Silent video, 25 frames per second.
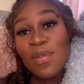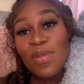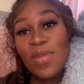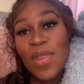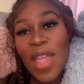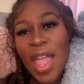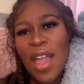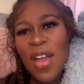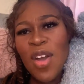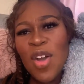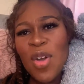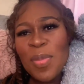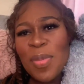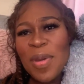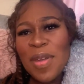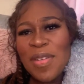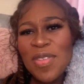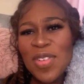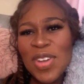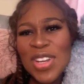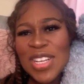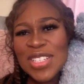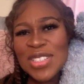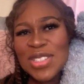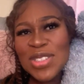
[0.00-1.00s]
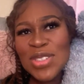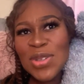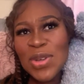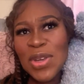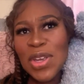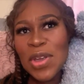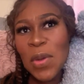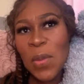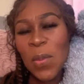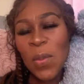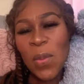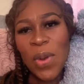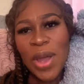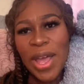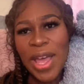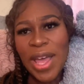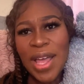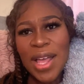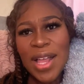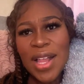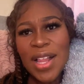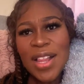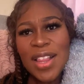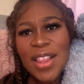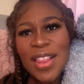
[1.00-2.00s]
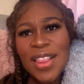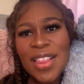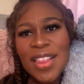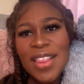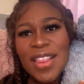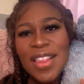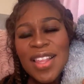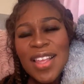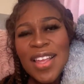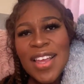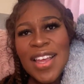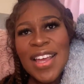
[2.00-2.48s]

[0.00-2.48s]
I hope everyone is doing well.